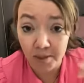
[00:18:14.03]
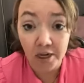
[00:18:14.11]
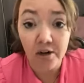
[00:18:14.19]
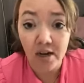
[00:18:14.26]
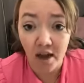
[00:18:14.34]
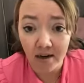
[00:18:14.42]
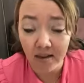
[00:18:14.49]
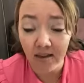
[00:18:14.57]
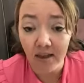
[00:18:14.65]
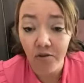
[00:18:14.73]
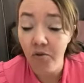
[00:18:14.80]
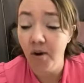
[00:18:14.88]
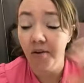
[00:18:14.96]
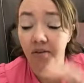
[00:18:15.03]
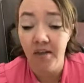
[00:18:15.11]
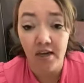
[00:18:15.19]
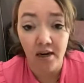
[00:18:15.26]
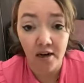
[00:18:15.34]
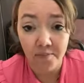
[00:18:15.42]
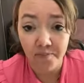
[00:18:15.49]
periodically throughout the
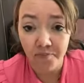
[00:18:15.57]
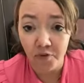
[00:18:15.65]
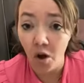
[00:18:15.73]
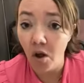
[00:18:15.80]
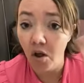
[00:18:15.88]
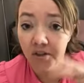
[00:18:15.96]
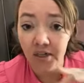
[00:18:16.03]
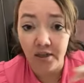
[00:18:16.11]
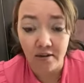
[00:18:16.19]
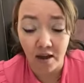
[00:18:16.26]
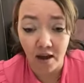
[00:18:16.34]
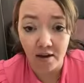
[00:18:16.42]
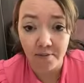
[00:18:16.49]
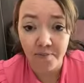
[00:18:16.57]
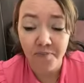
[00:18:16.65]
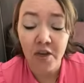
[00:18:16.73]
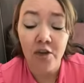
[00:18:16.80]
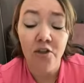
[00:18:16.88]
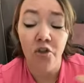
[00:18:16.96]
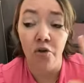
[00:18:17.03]
year, all year long.
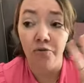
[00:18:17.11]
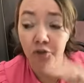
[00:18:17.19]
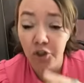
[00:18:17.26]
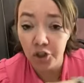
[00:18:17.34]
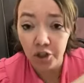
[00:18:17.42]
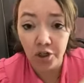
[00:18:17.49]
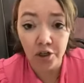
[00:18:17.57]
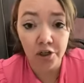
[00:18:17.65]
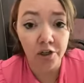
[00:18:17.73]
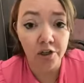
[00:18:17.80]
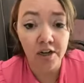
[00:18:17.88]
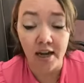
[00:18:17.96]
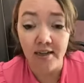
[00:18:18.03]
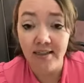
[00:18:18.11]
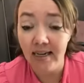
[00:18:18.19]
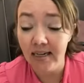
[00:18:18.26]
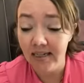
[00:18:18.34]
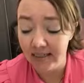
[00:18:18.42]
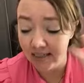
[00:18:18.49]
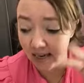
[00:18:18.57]
So for sure, your
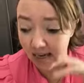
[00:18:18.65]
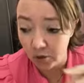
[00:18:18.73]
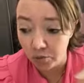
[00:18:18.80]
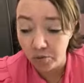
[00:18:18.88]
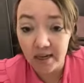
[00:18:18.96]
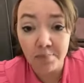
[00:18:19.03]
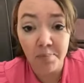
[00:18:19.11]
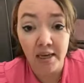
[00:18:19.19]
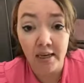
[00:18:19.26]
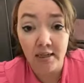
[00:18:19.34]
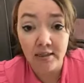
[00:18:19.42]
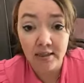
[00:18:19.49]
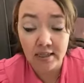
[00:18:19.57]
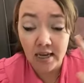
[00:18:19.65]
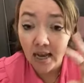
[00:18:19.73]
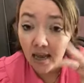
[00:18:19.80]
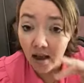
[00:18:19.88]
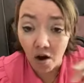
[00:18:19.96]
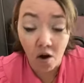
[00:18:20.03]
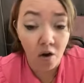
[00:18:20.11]
content is getting repinned
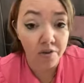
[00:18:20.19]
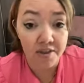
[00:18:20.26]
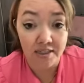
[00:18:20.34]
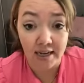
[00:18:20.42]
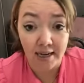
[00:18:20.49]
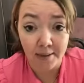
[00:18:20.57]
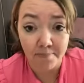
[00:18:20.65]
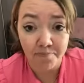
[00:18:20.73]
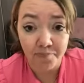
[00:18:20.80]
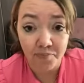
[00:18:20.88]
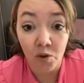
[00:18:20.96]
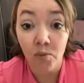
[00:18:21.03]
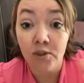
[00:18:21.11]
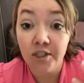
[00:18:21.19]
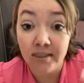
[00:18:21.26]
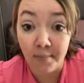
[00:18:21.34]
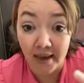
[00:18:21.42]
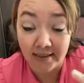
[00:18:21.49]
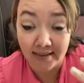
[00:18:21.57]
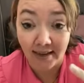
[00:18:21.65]
all the time, which is
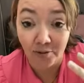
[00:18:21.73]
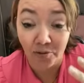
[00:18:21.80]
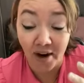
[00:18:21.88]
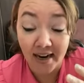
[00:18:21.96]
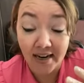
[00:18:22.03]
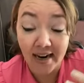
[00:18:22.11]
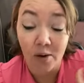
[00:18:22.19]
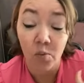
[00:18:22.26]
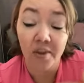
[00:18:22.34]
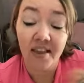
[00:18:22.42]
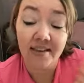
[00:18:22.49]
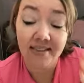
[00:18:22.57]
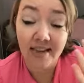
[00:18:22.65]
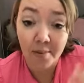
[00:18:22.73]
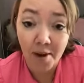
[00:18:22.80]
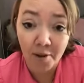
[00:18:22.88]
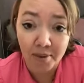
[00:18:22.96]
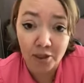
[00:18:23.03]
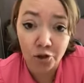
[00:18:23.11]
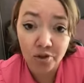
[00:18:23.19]
amazing, right? And what they say
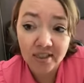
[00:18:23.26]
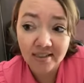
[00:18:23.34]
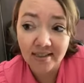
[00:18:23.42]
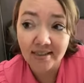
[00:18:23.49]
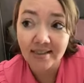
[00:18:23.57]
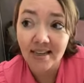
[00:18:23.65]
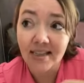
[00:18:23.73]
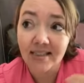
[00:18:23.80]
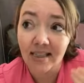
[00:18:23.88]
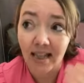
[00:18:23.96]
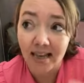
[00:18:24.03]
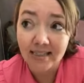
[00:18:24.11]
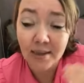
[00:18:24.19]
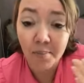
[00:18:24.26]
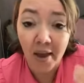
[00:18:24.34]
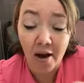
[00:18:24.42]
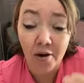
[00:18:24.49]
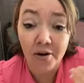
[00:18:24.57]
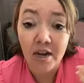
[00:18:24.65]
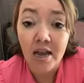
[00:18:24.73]
about Pinterest is it is less
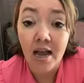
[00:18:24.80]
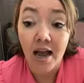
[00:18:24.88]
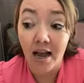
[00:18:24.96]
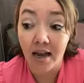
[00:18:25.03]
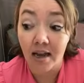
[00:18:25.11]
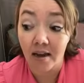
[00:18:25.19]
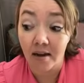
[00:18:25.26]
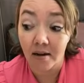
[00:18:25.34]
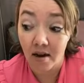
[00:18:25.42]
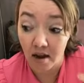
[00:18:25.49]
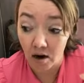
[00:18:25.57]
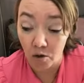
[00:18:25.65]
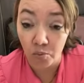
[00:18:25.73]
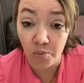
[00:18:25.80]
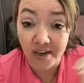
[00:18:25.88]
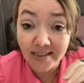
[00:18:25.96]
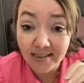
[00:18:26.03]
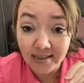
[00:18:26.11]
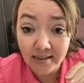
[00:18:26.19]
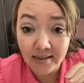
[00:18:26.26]
about a
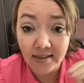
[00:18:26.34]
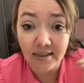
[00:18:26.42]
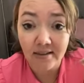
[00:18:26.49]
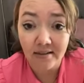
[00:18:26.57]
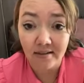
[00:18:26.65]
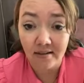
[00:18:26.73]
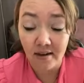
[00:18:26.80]
recent